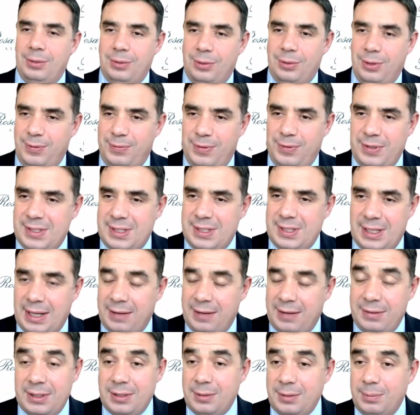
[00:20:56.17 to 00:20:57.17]
I don't know if it's
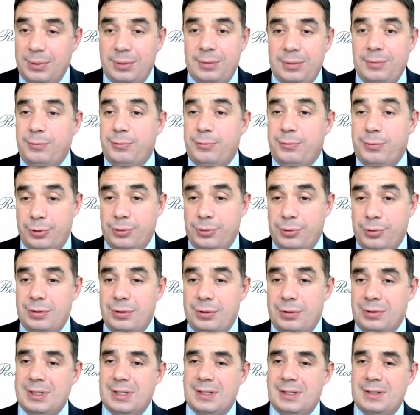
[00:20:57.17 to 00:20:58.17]
inevitable. For
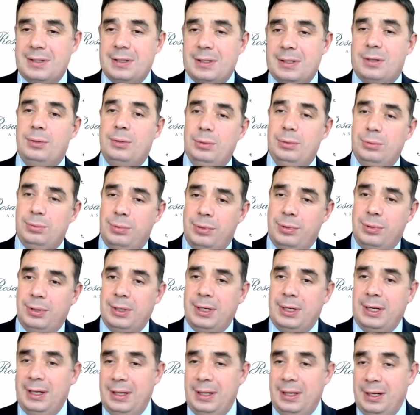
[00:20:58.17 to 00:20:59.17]
sure, there's a Cold
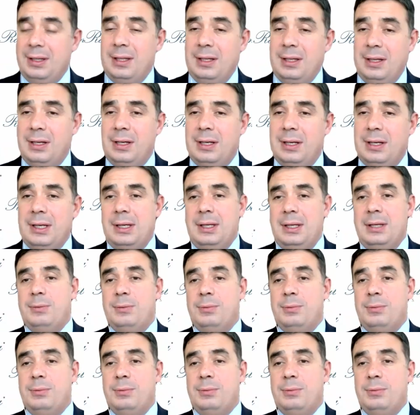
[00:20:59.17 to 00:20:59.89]
War, and I think